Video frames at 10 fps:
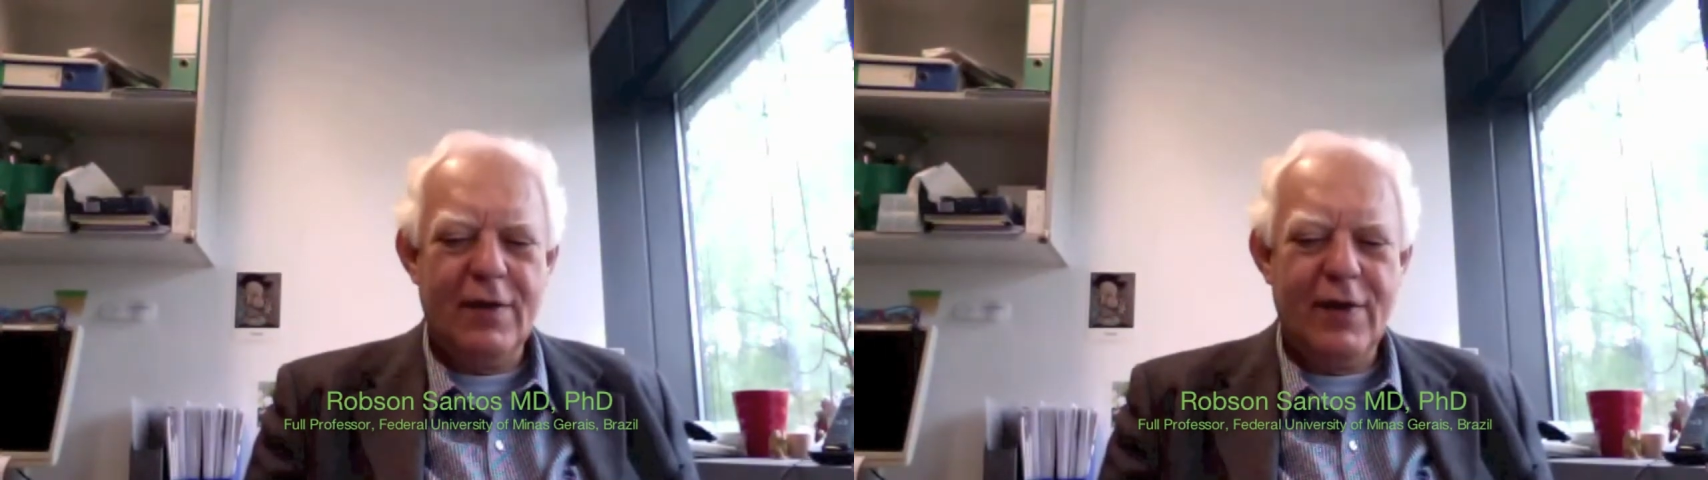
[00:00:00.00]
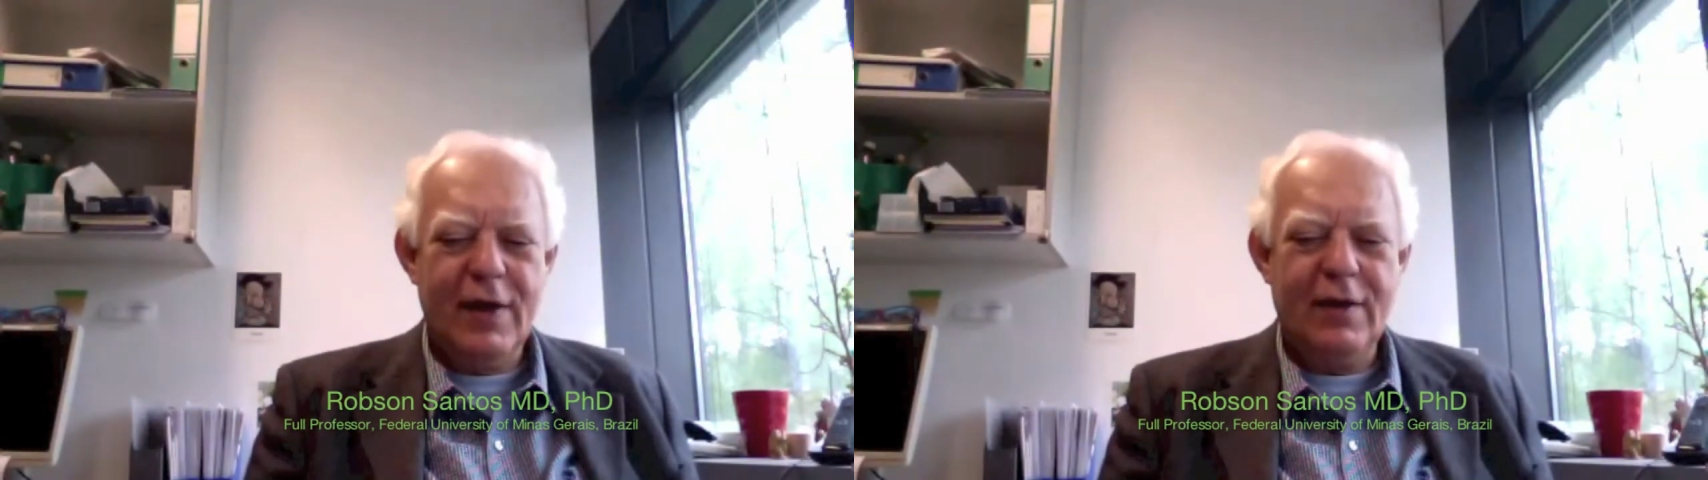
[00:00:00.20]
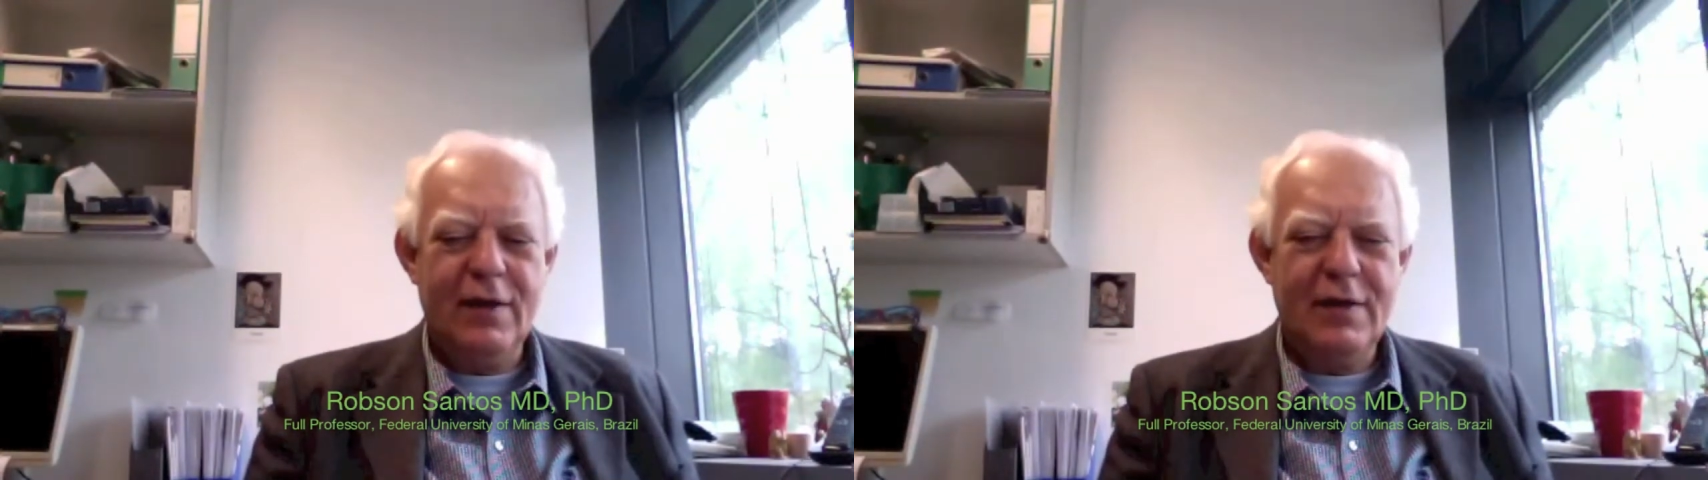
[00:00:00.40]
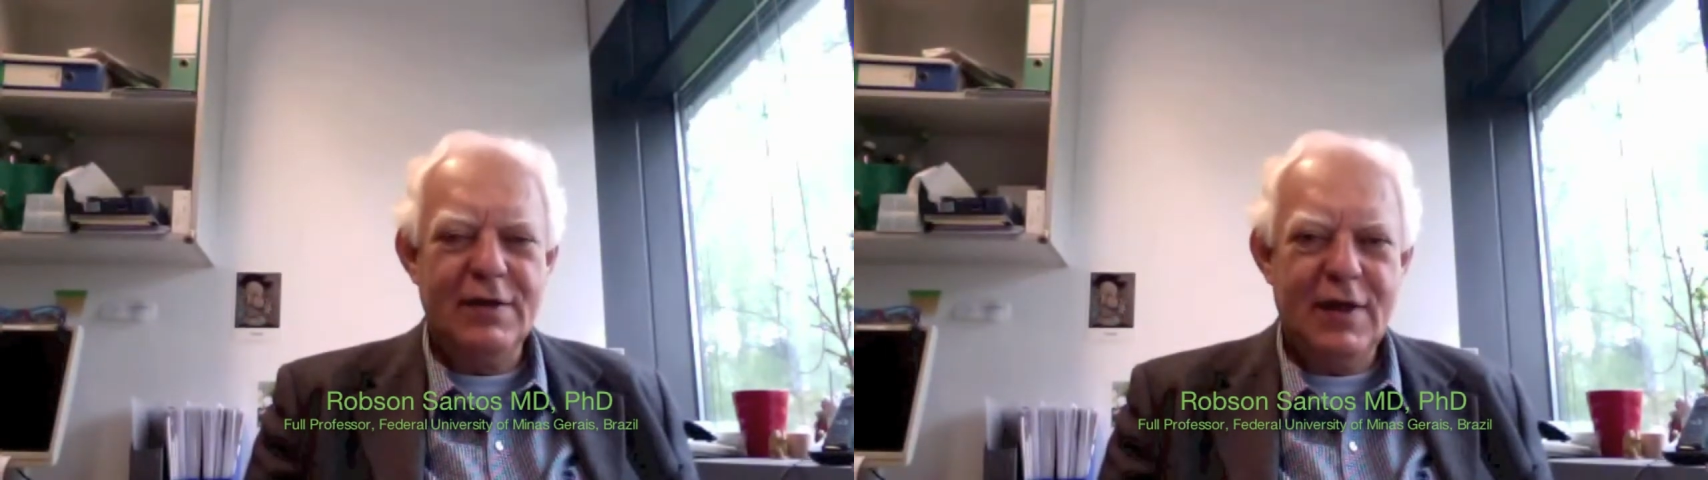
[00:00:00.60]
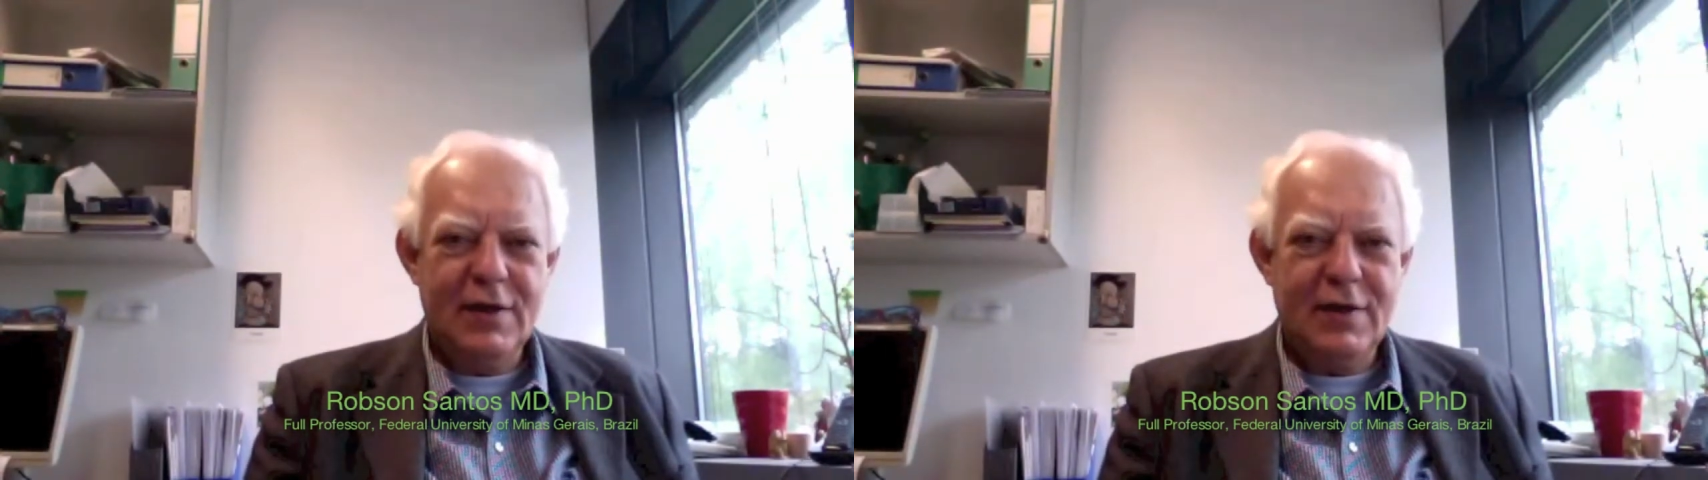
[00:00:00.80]
great
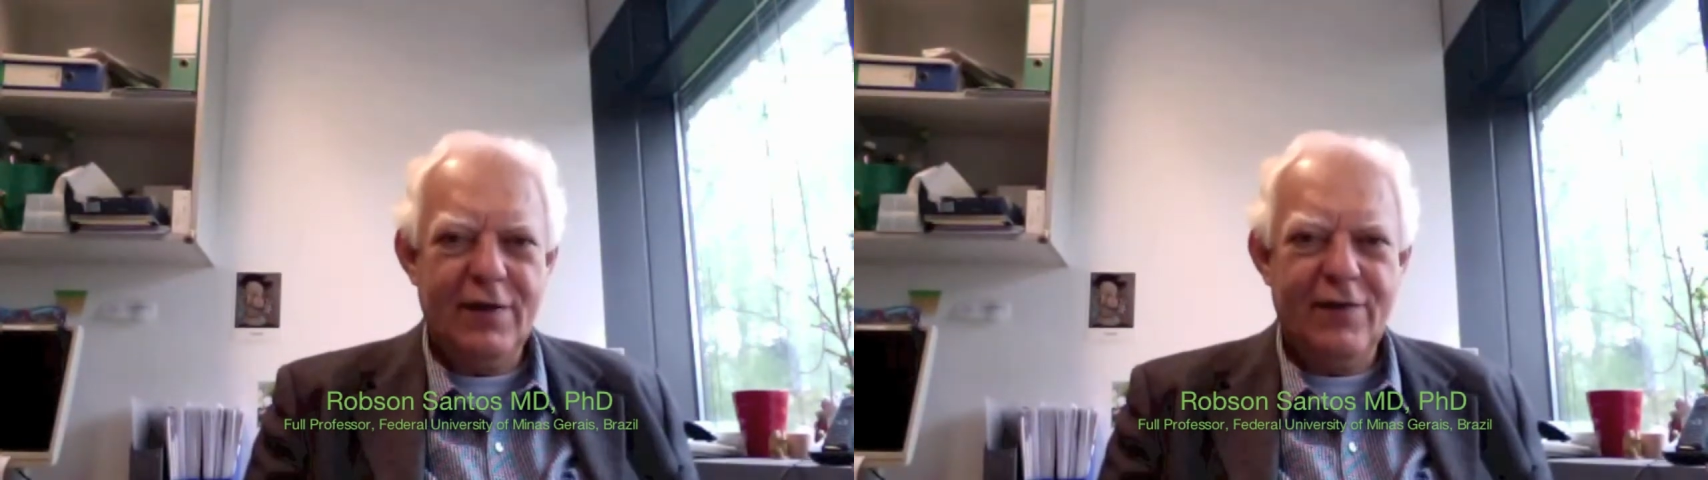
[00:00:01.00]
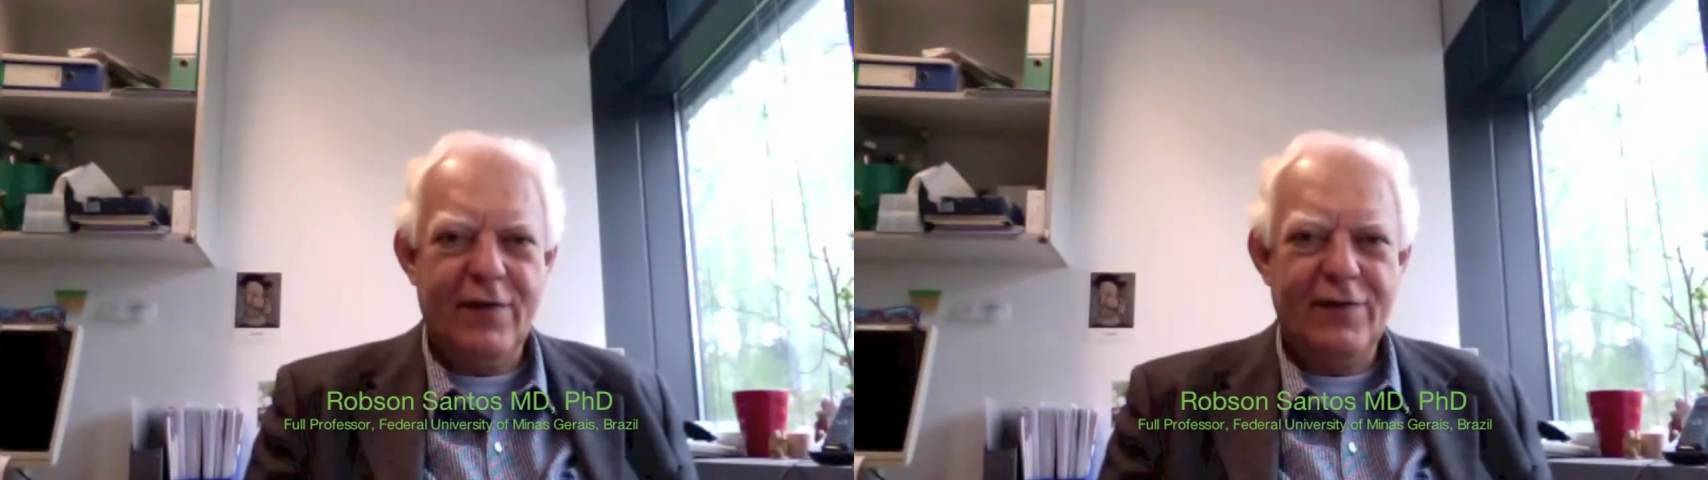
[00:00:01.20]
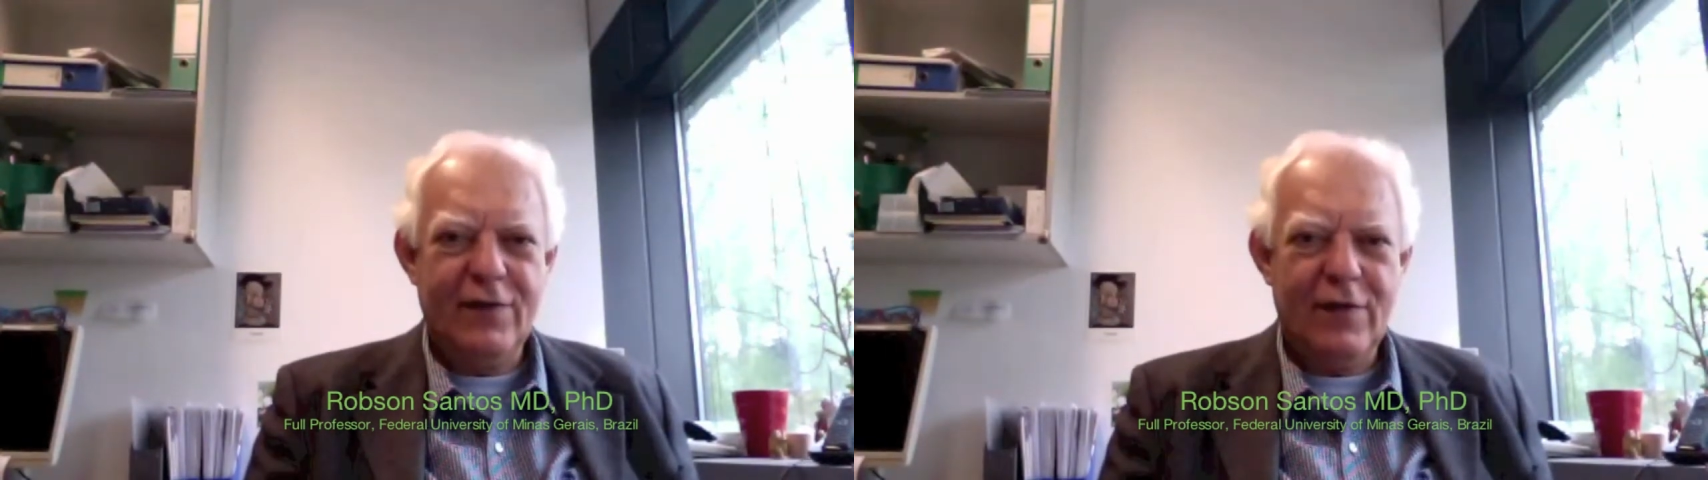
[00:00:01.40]
initiative of uh,